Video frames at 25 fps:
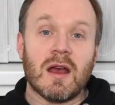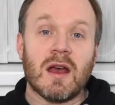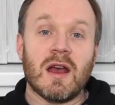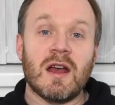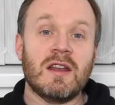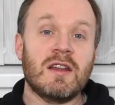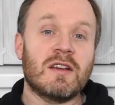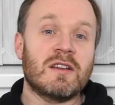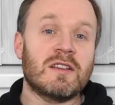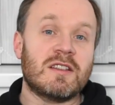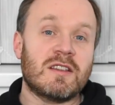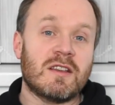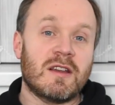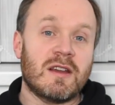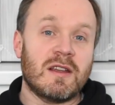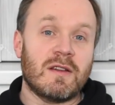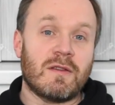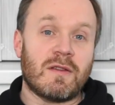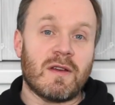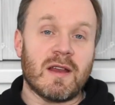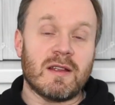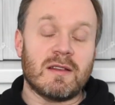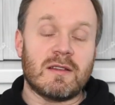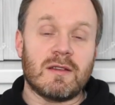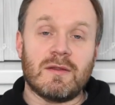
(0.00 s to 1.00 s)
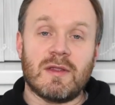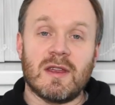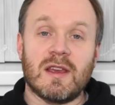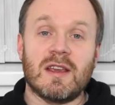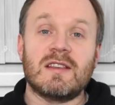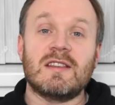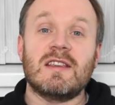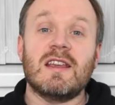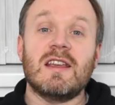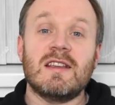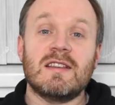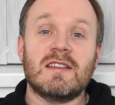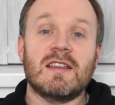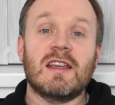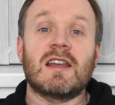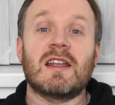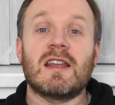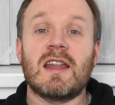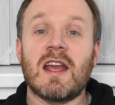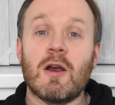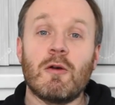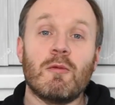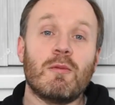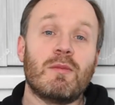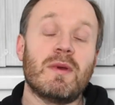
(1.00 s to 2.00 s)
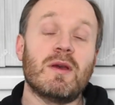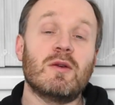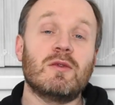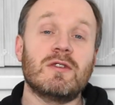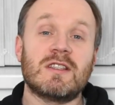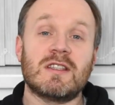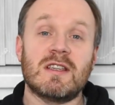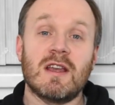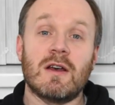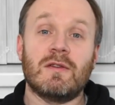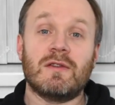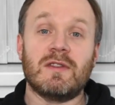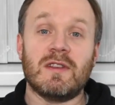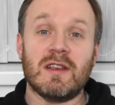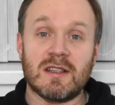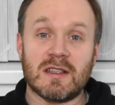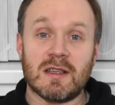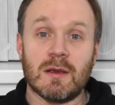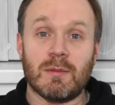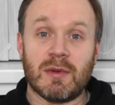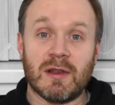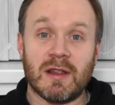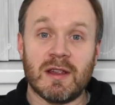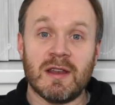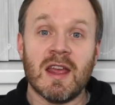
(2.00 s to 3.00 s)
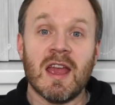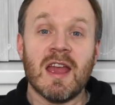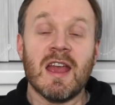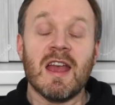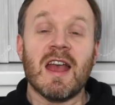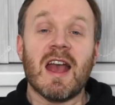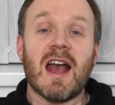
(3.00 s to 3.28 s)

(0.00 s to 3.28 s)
A nice side effect of this is it can help build self-discipline,